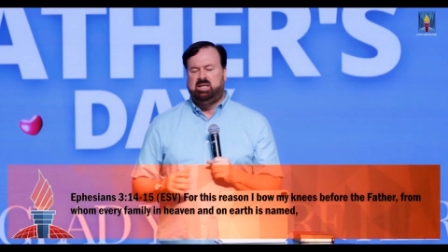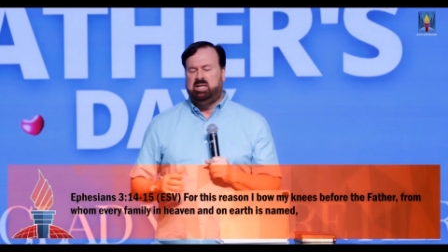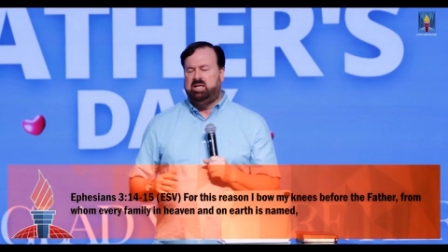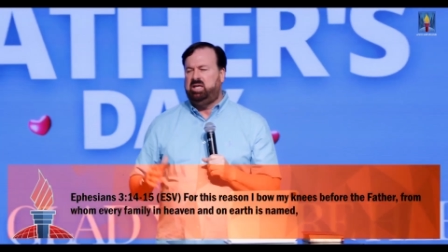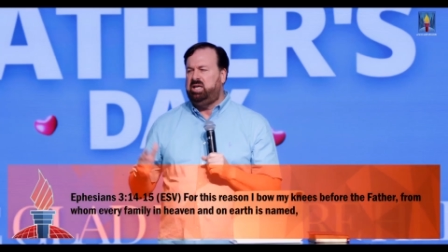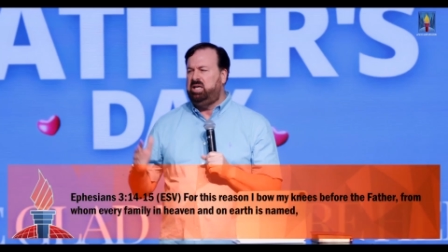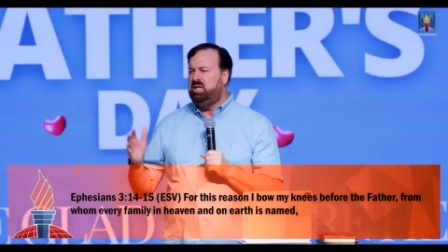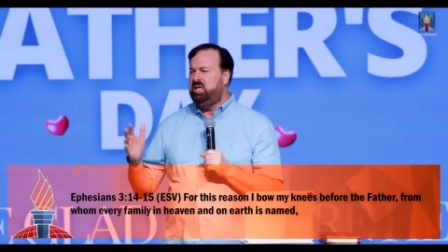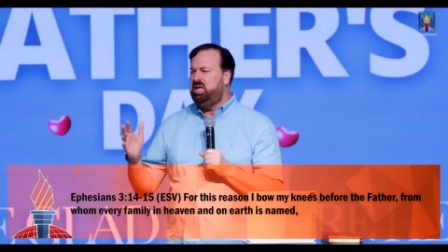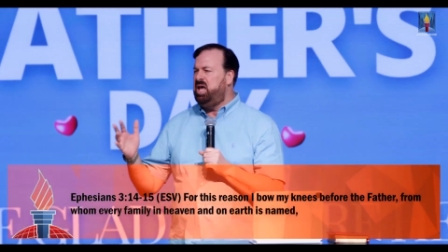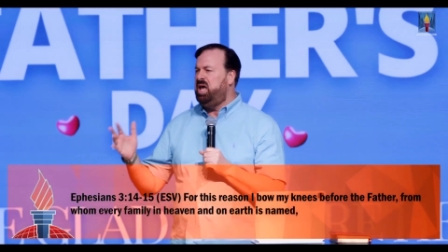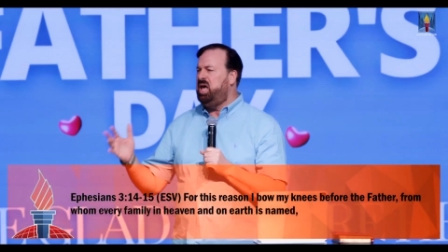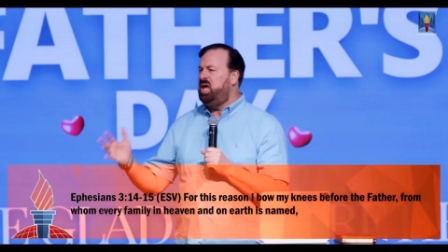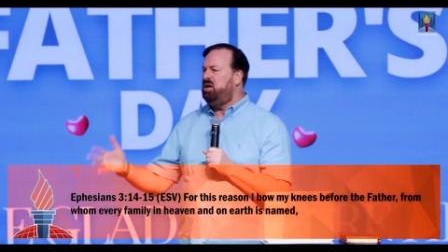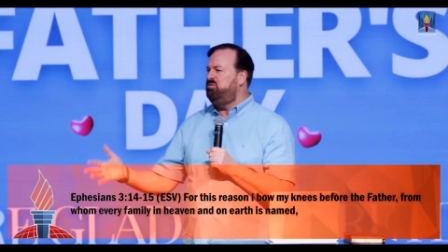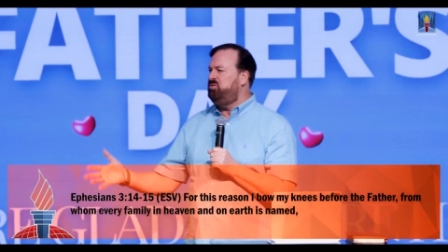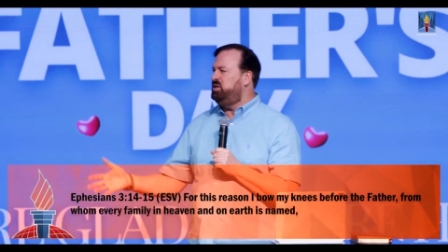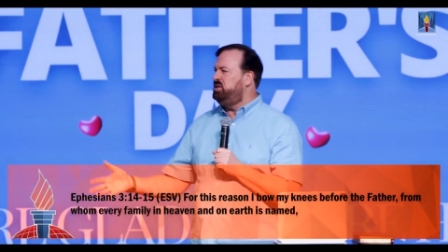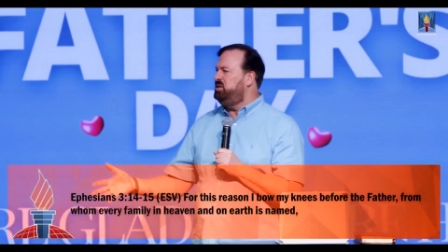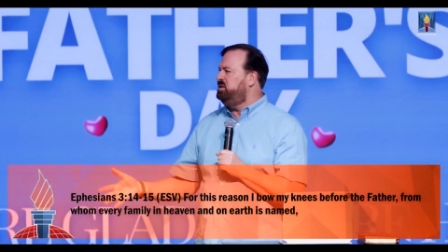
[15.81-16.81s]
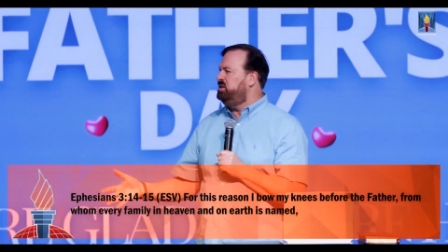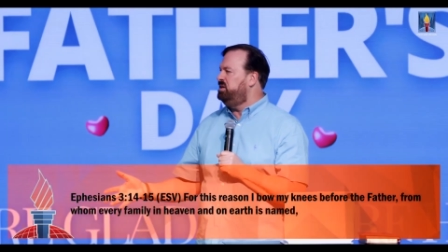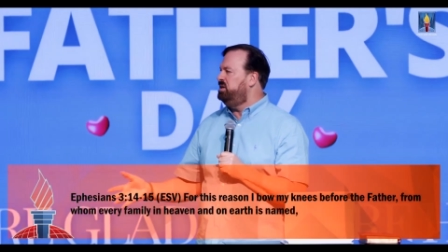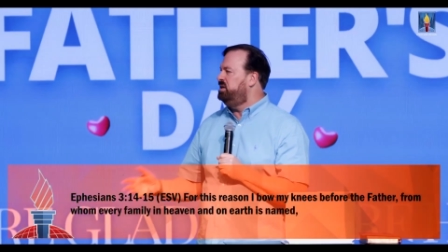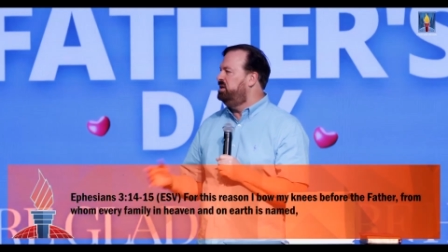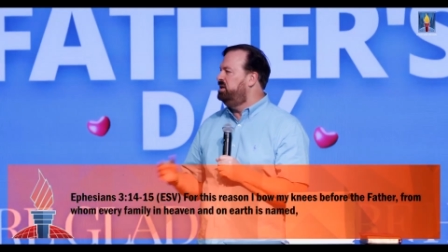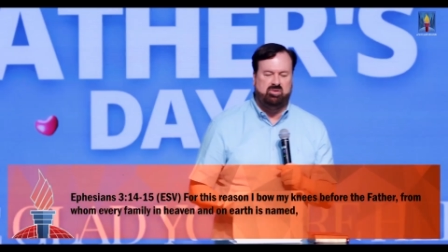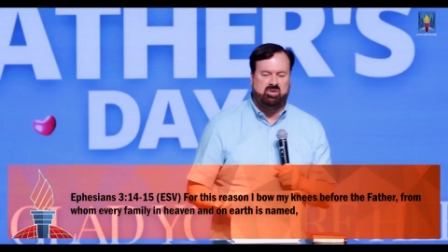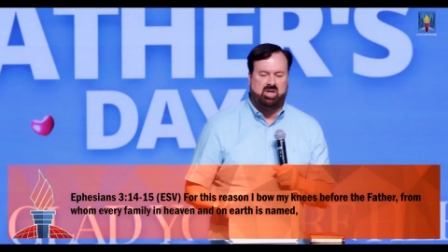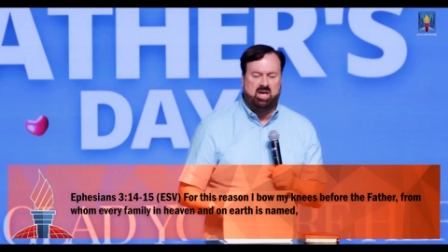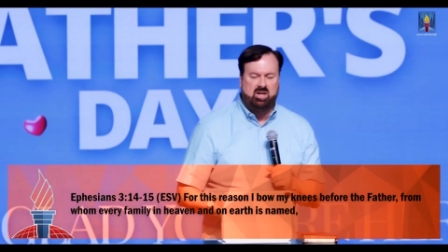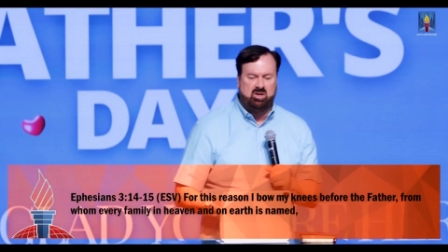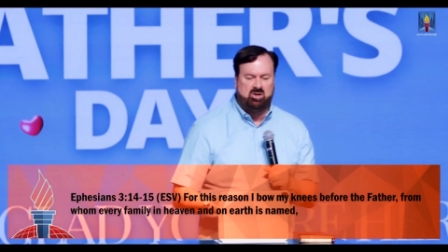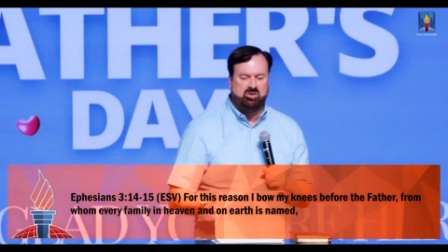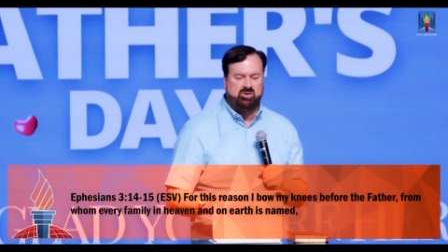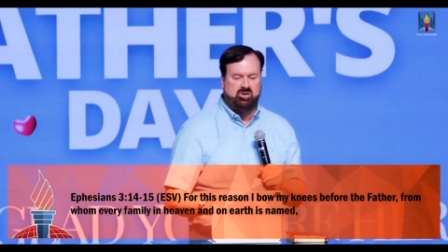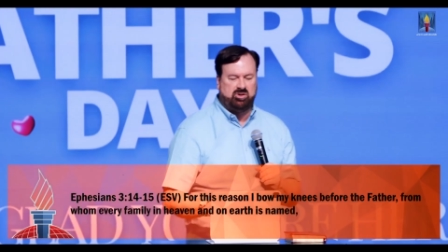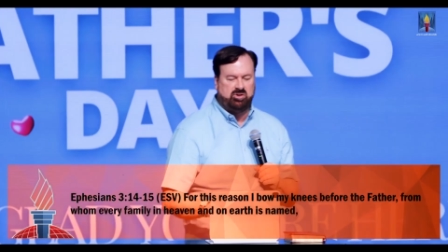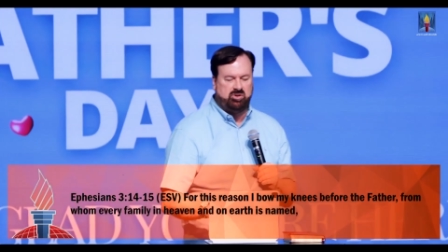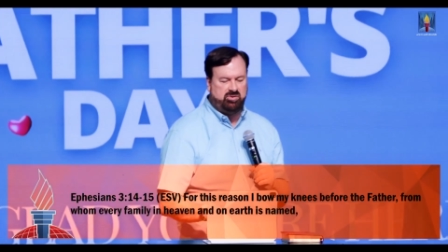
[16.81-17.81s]
in heaven and
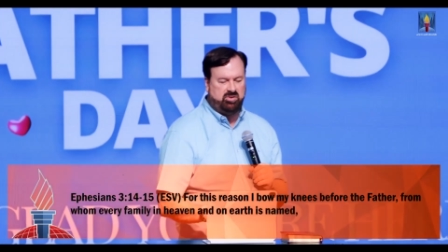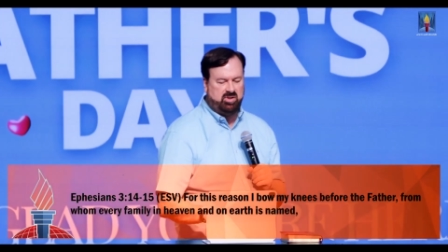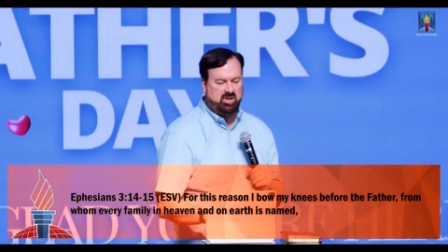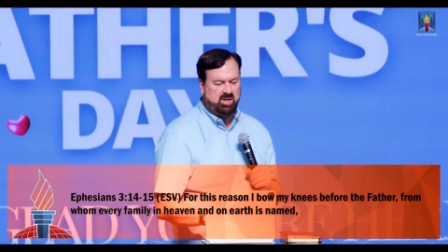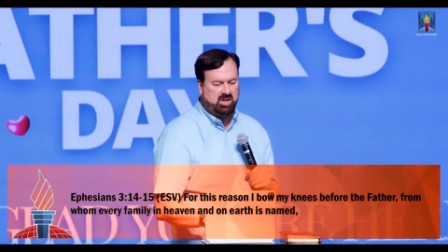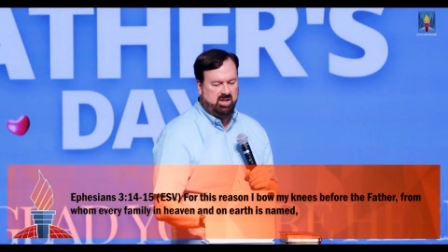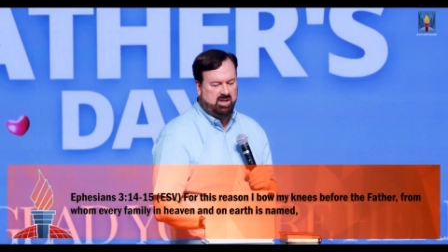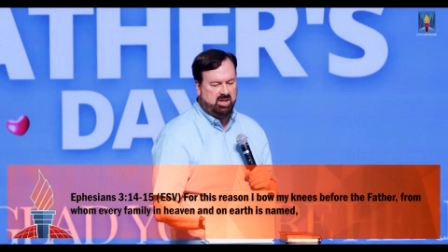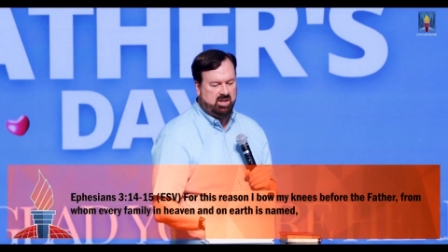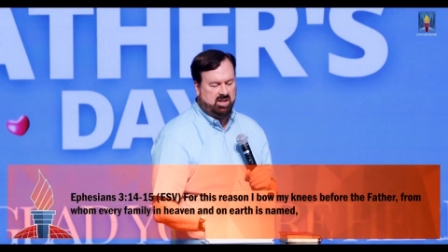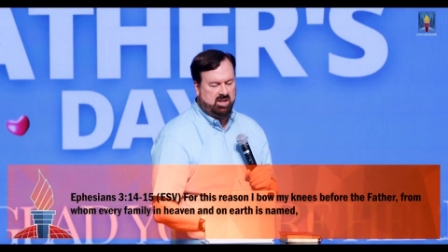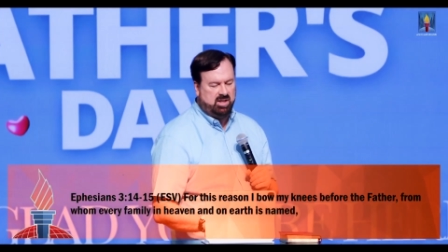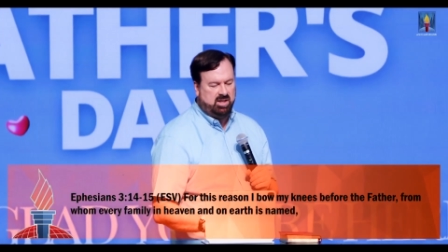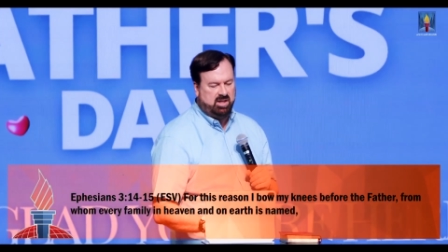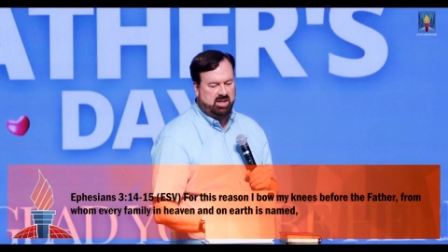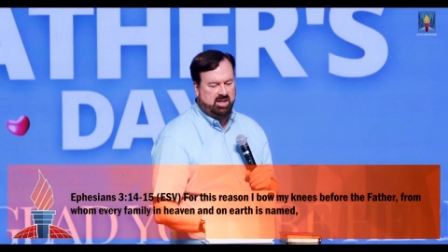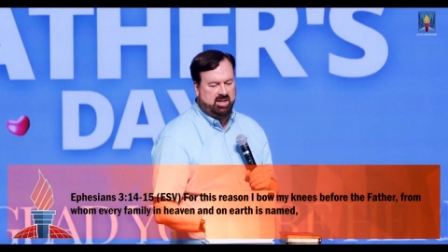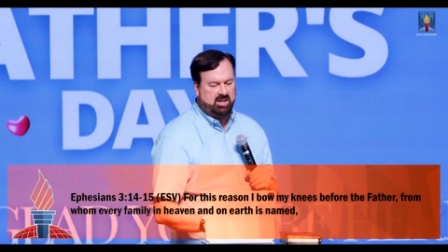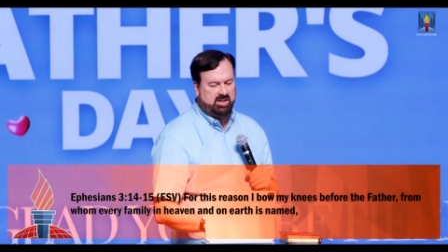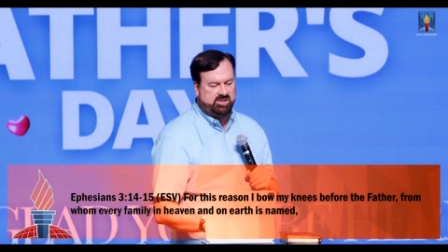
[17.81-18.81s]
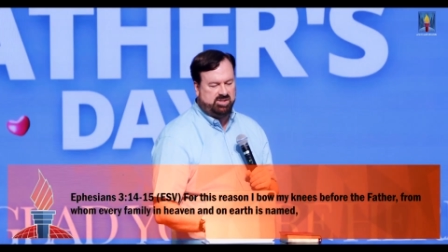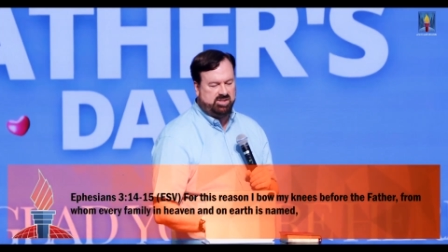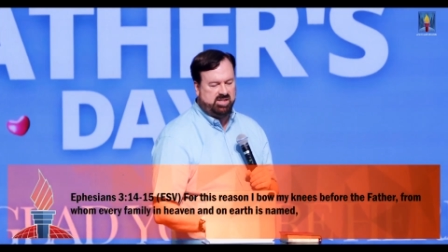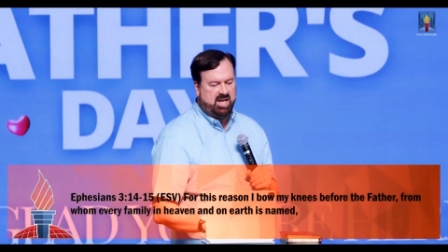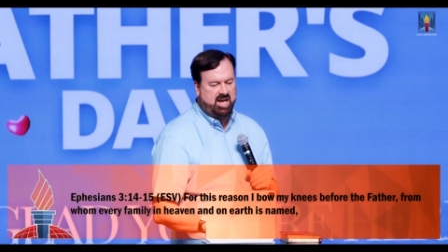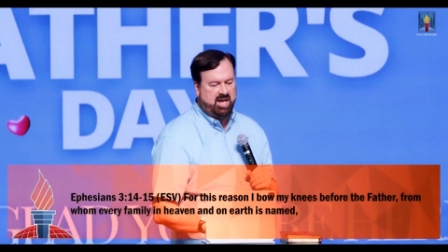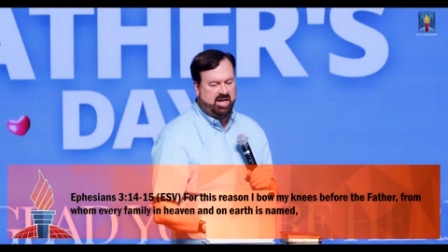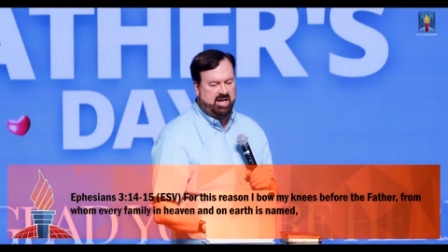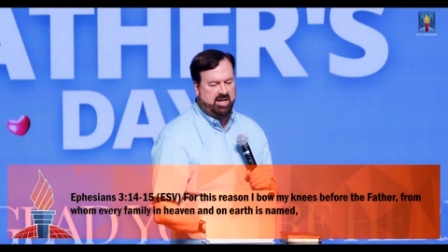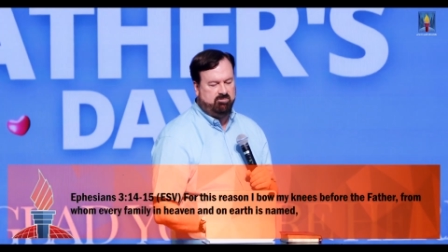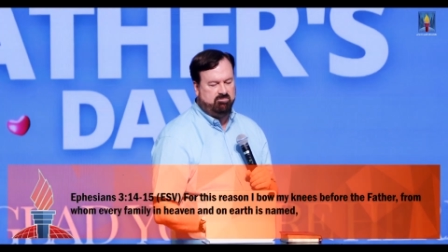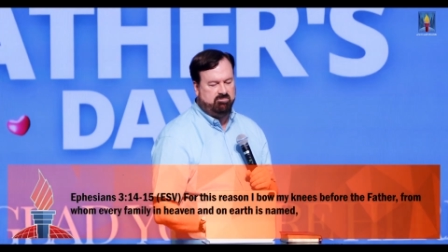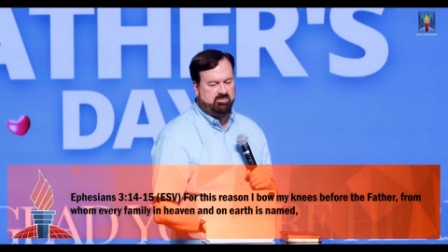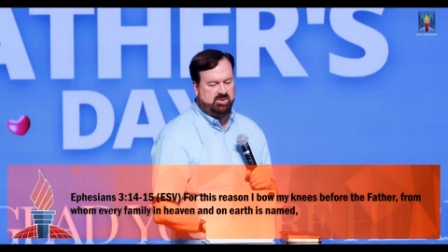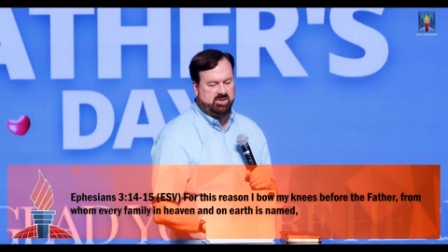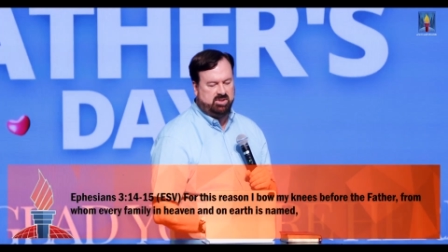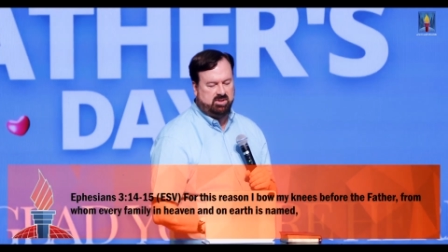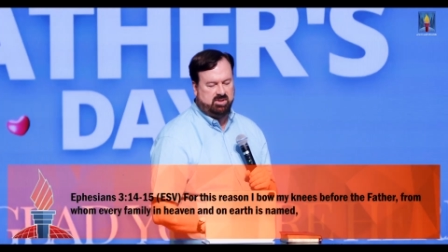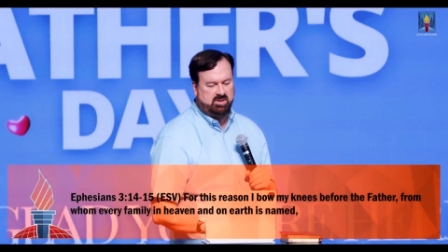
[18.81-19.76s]
on earth is named."